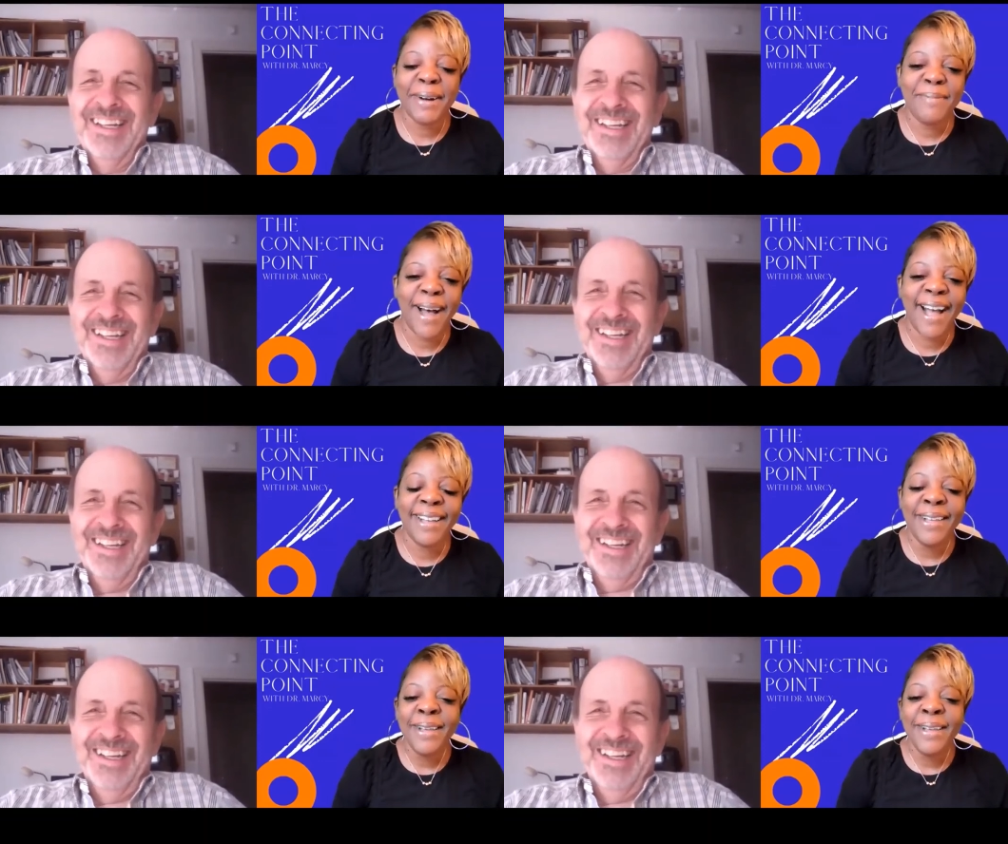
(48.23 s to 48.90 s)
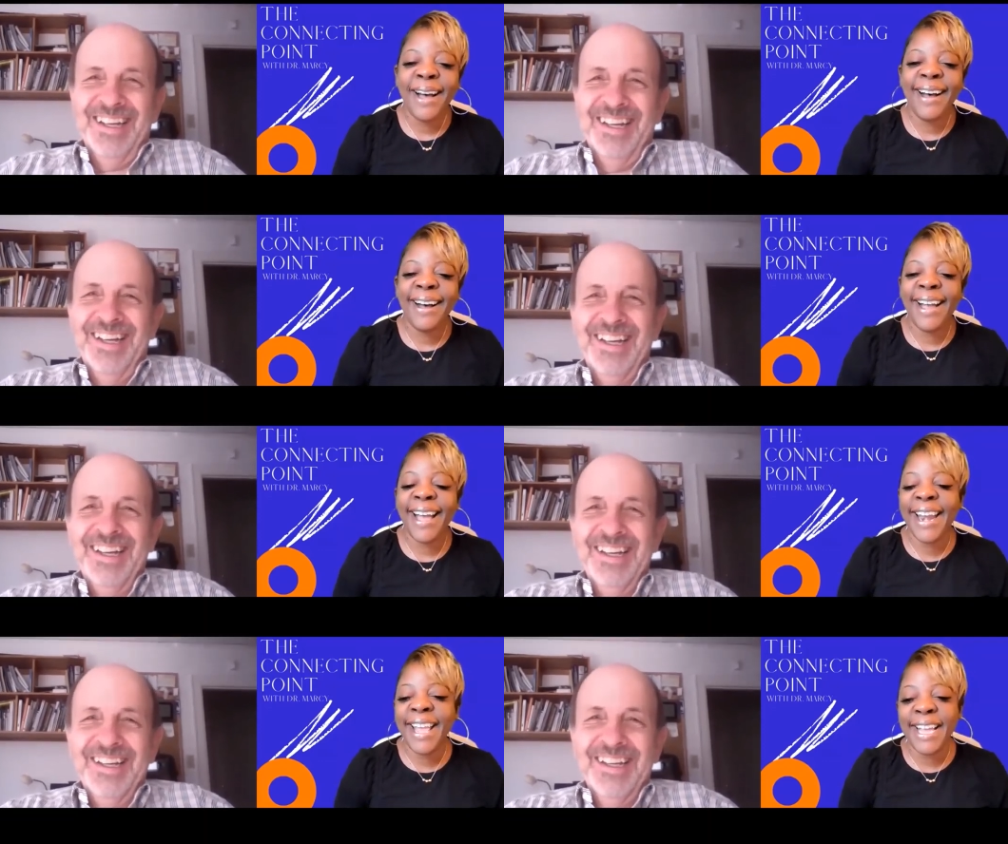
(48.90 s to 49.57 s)
Speaker 1: oh my
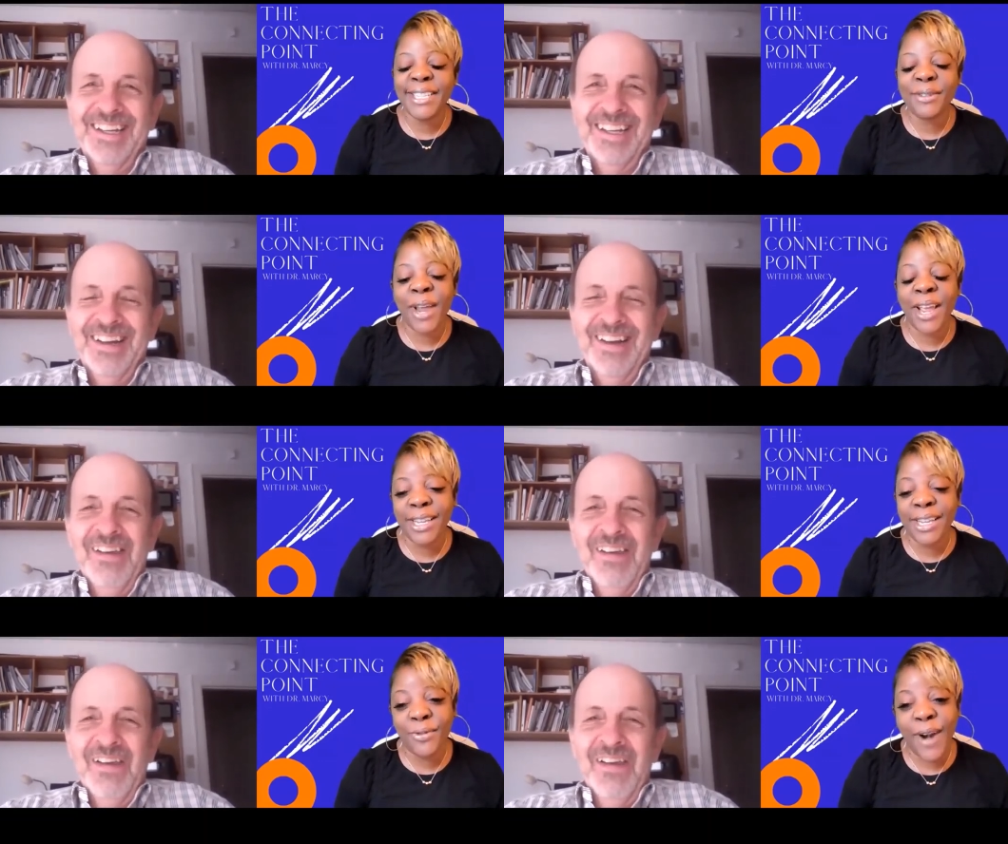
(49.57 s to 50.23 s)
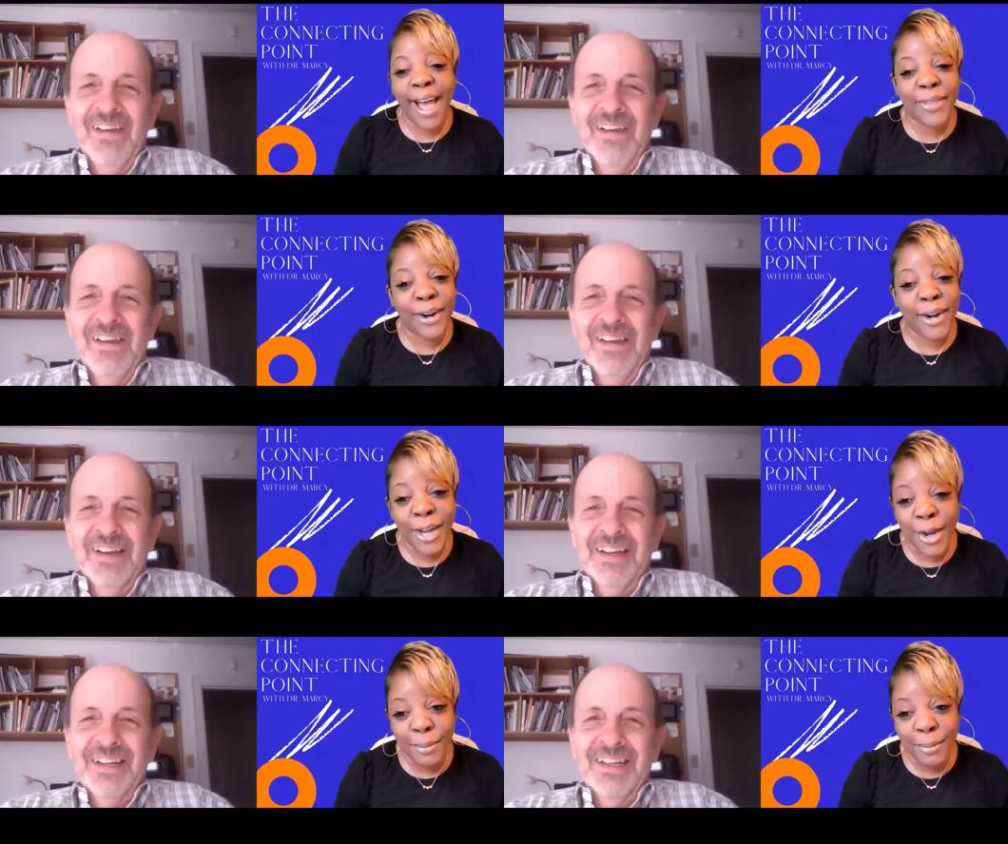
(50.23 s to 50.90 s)
oh, and he's he's rather
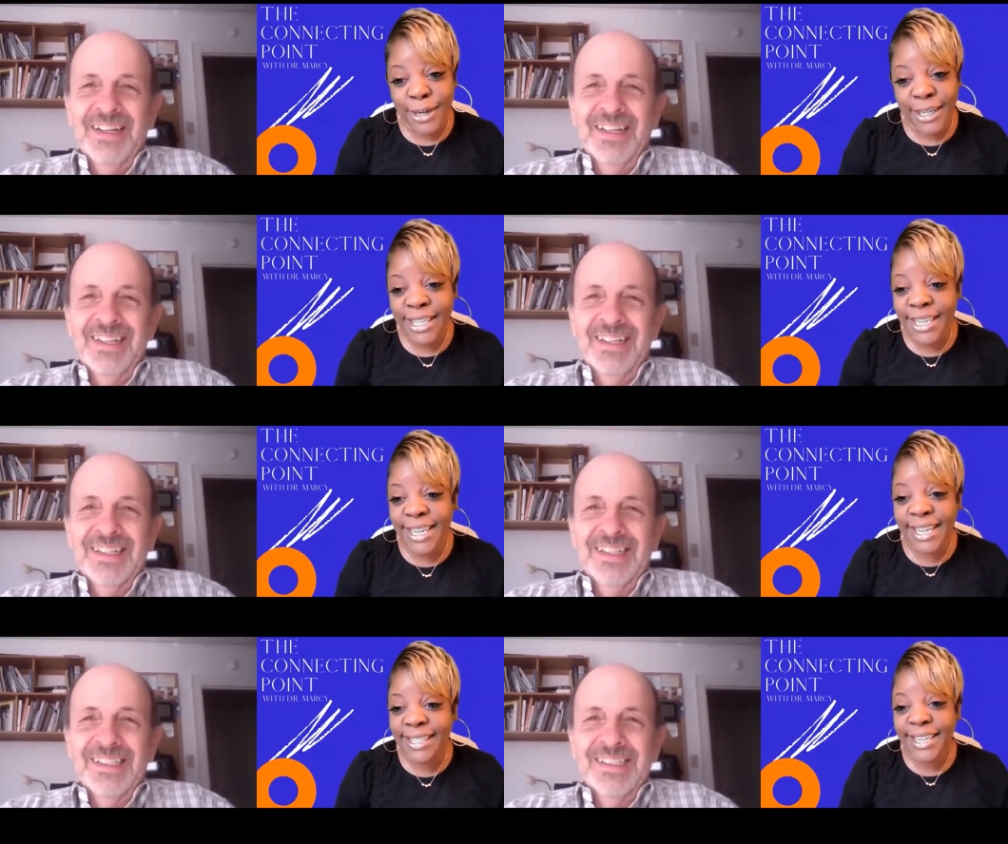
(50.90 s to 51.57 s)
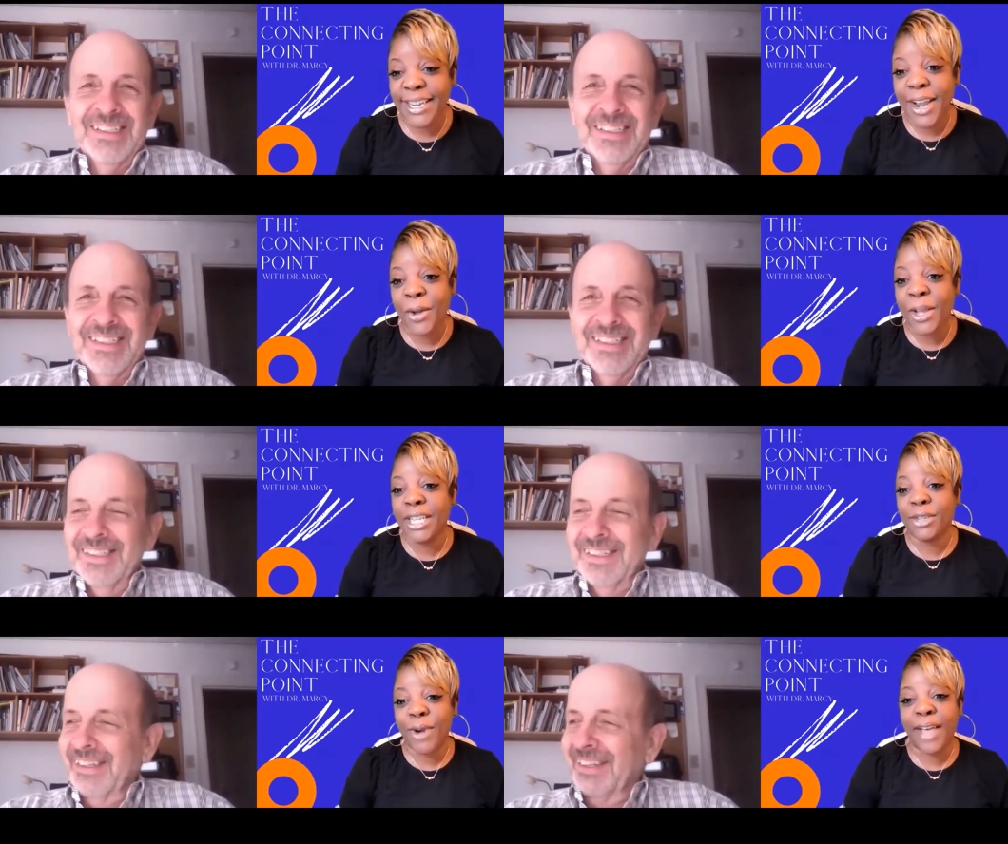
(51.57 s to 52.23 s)
humorous. He doesn't know
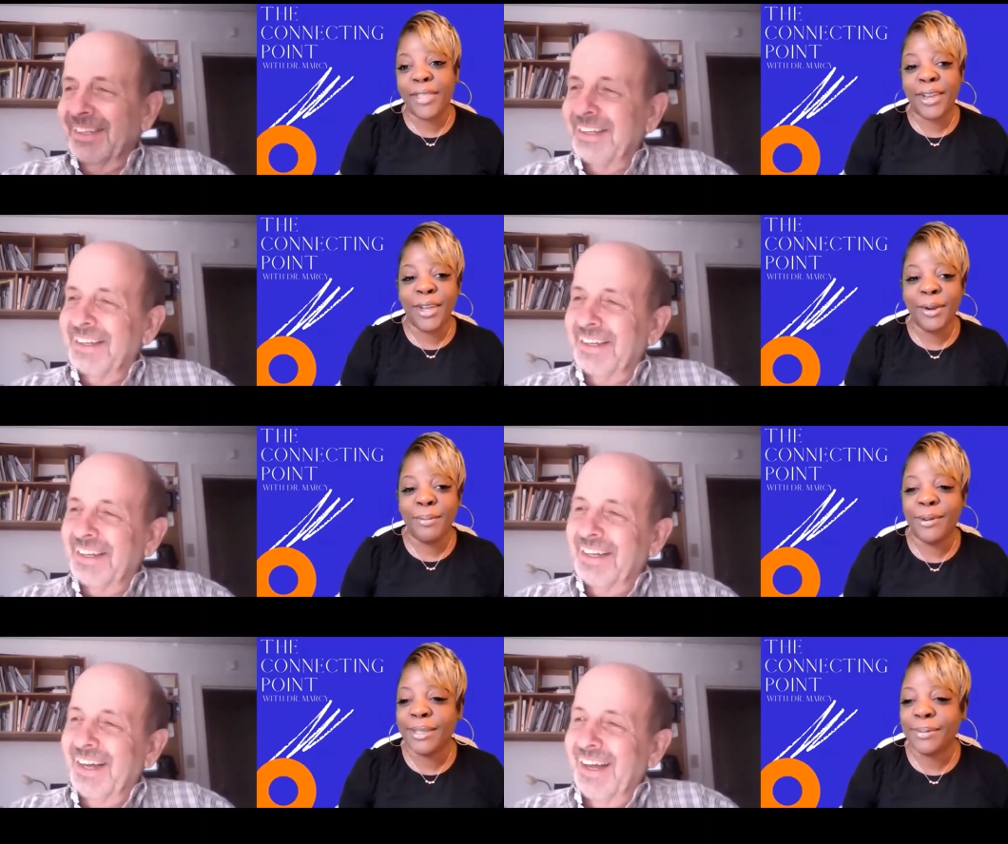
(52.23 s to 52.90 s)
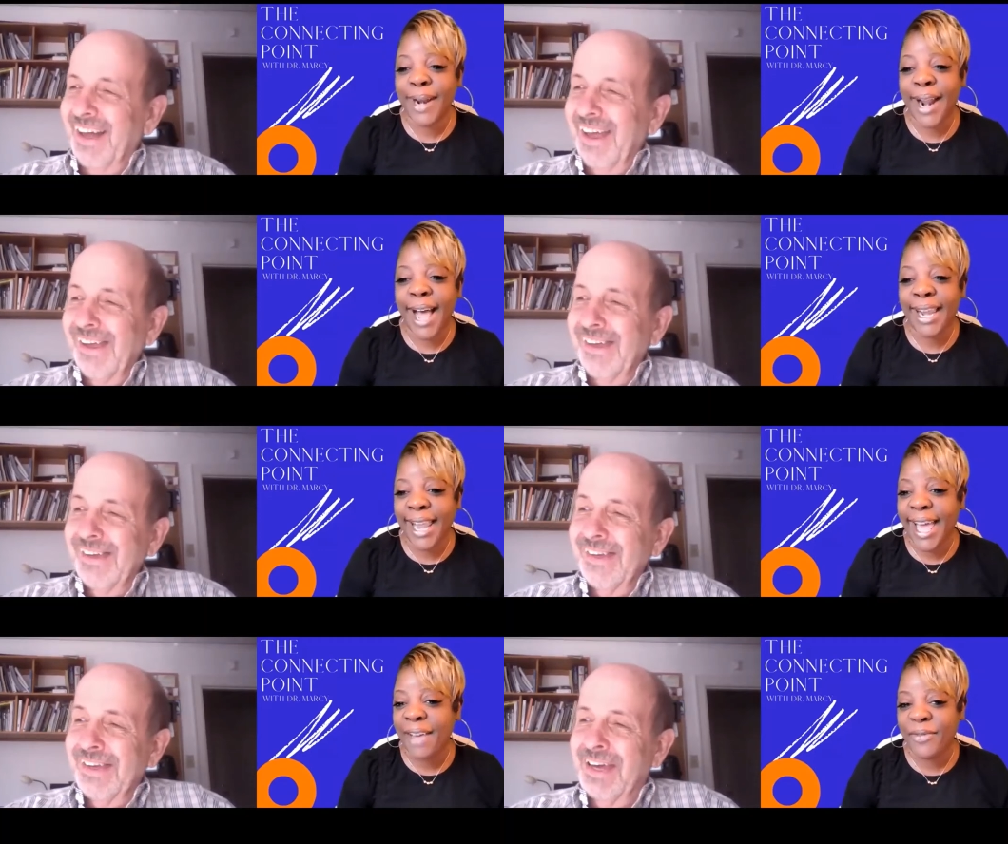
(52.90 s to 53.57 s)
he's rather humorous, but
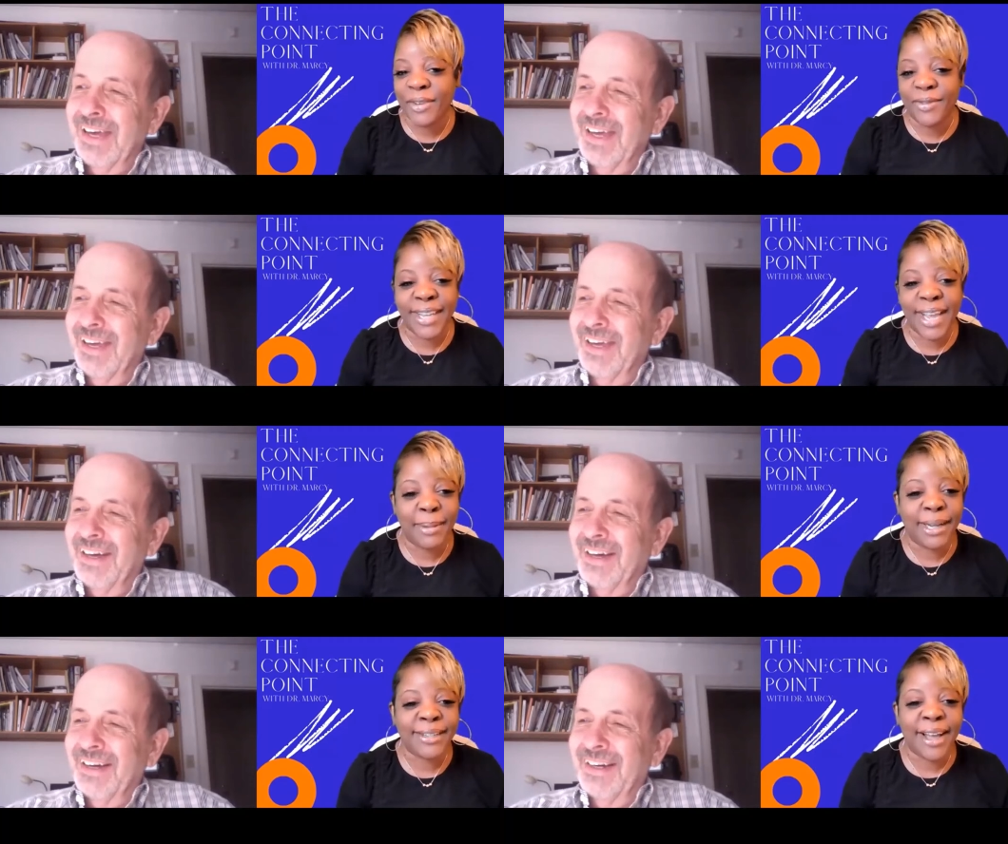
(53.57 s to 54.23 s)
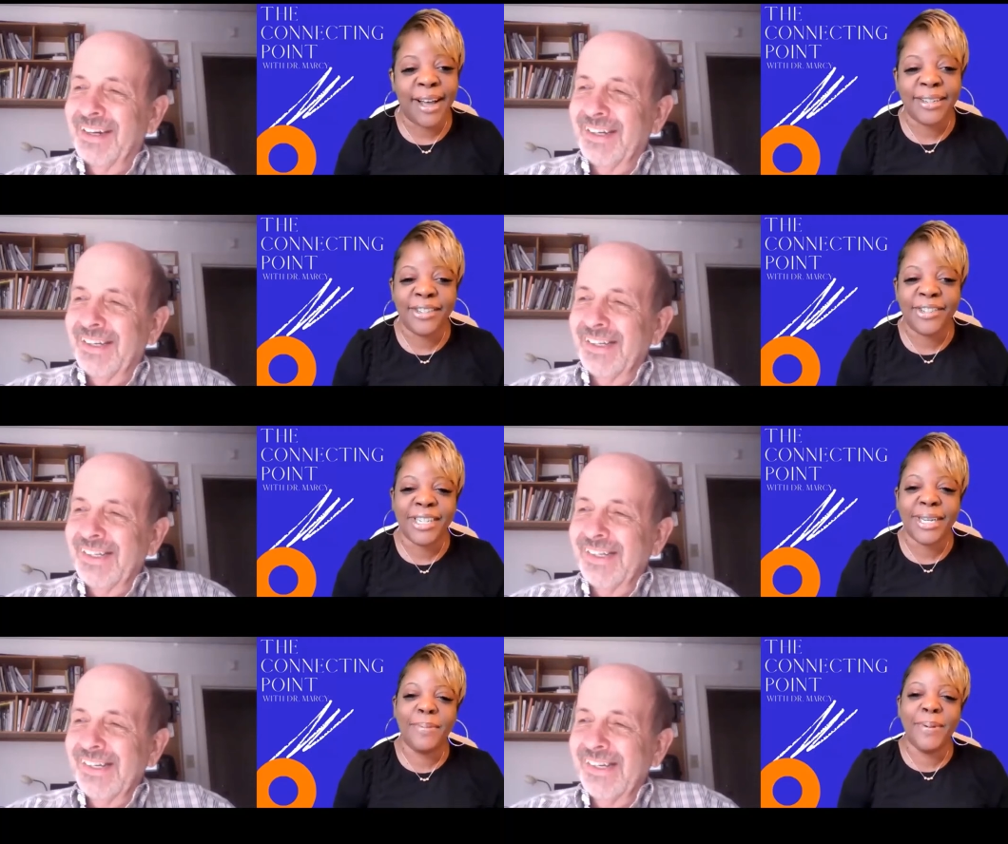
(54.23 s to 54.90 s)
I laugh every time I talk to
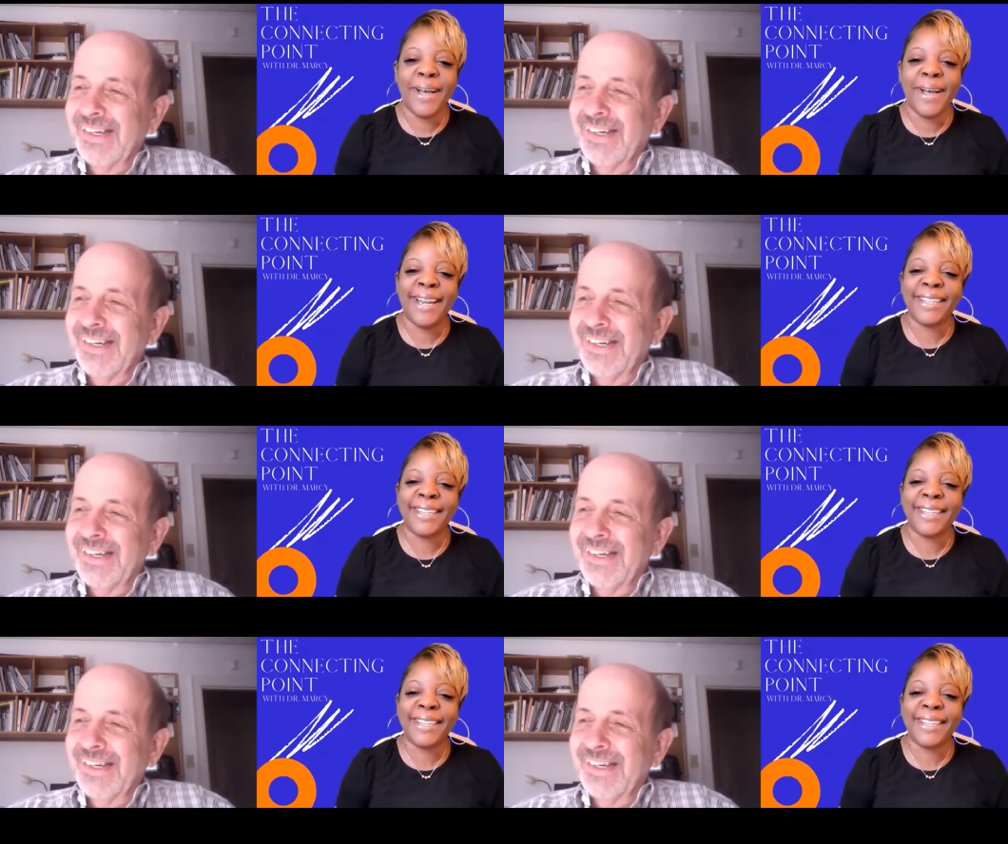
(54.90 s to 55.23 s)
Jim.